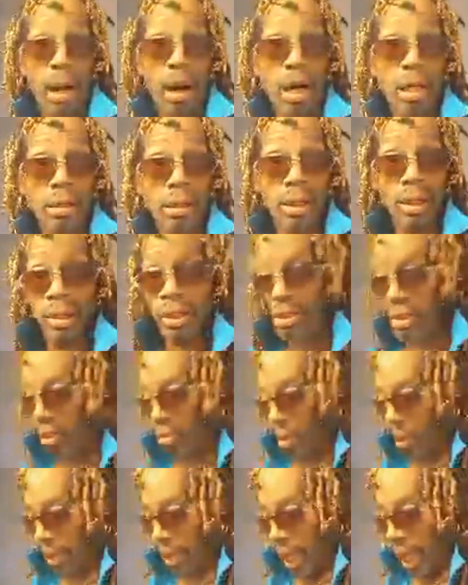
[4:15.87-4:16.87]
altar,
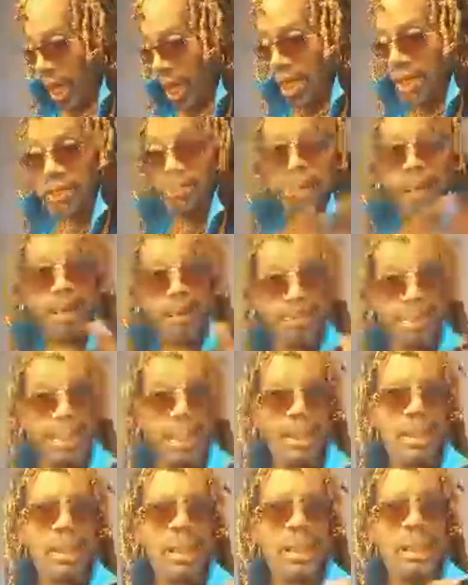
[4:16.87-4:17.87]
my guys, my
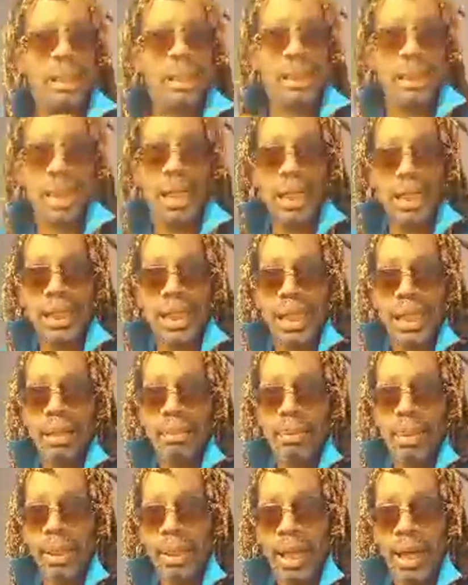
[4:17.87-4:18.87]
being, they're
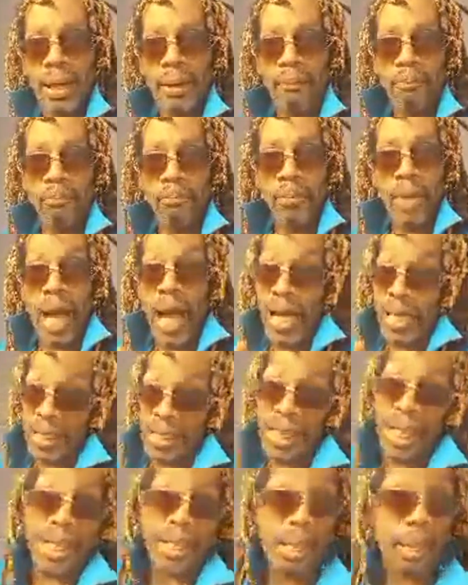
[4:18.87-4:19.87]
telling me that I signed